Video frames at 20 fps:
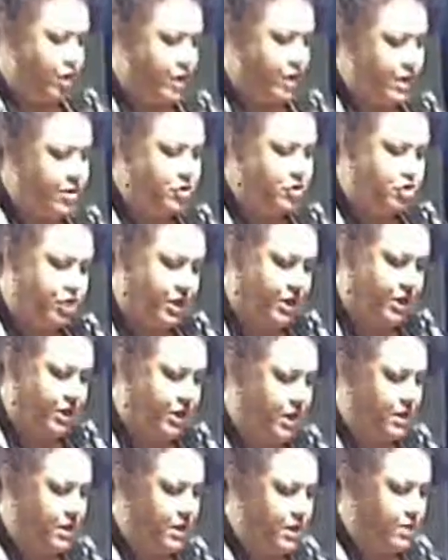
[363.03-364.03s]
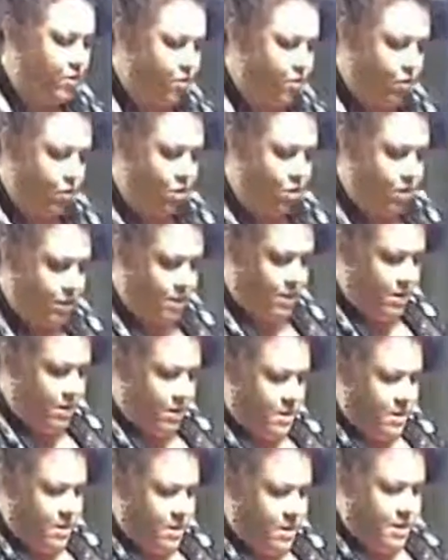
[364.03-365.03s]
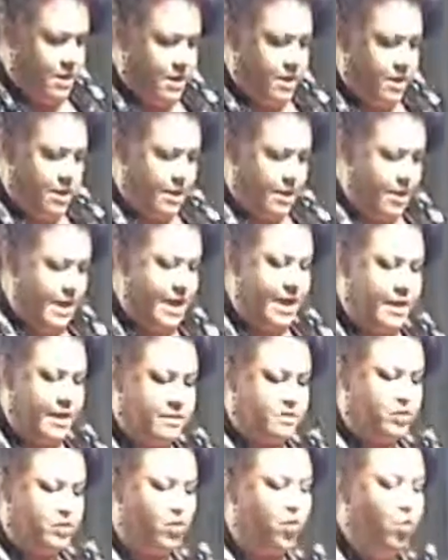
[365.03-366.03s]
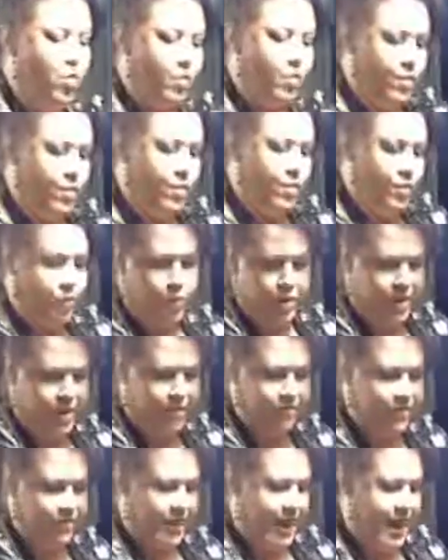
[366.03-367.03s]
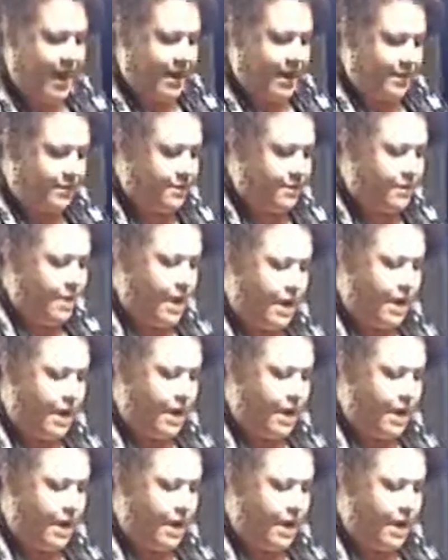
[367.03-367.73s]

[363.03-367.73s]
turkey or chicken or hens or whatever they had.